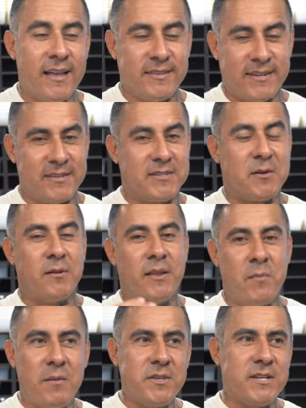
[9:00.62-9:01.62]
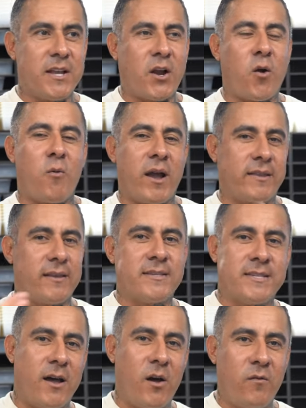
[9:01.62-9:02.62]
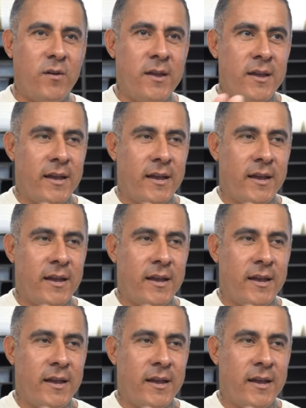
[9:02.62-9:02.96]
It's gonna just go, maybe it's gonna correct itself